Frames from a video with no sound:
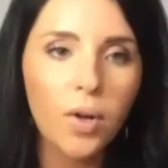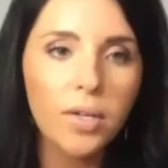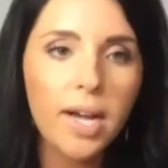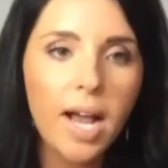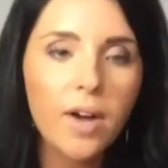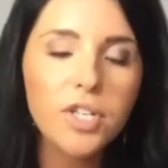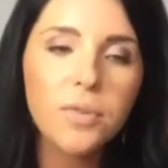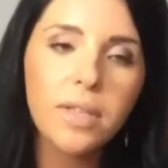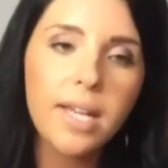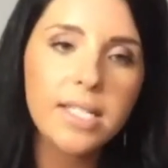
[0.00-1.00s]
And how do you
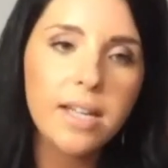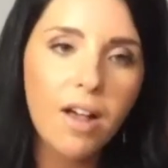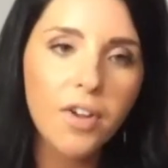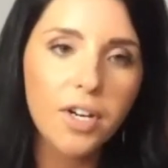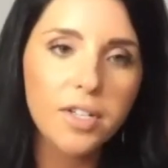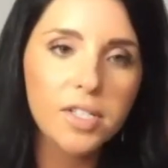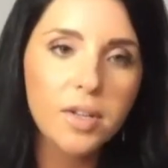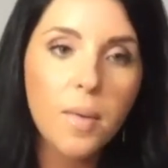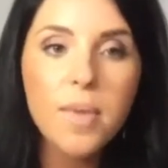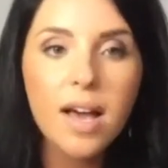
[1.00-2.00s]
relate to others
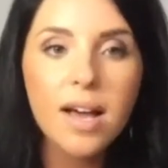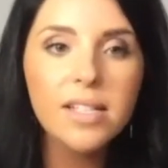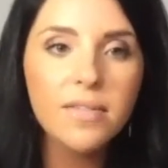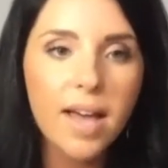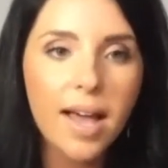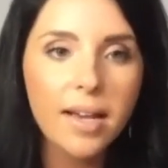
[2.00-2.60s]
because of that?